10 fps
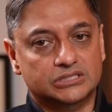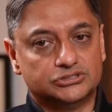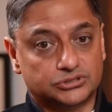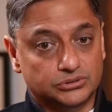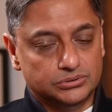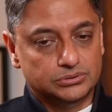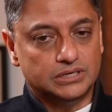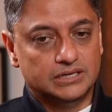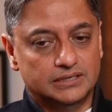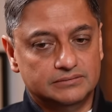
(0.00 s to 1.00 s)
so,
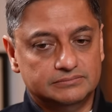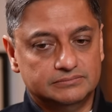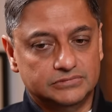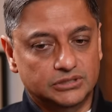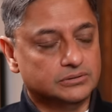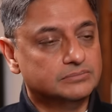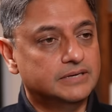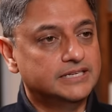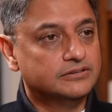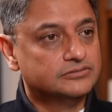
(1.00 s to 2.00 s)
uh, you know,
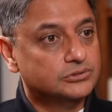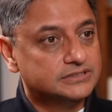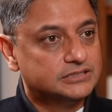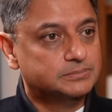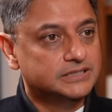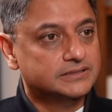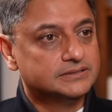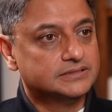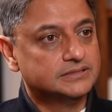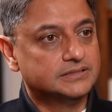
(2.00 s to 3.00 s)
many of those
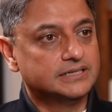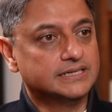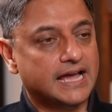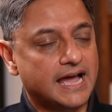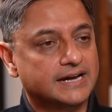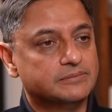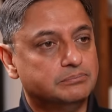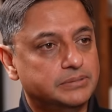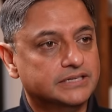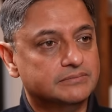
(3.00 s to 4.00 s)
experiences certainly had a
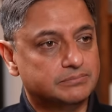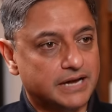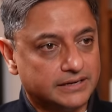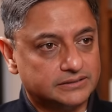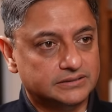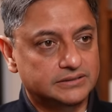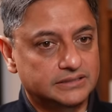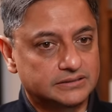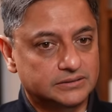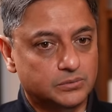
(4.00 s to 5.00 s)
big impact
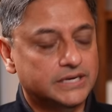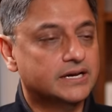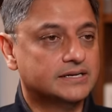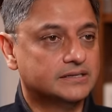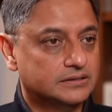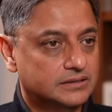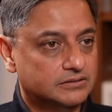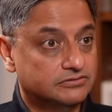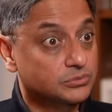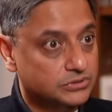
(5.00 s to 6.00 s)
in the way I
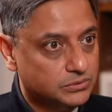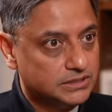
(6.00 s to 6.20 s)
uh, view the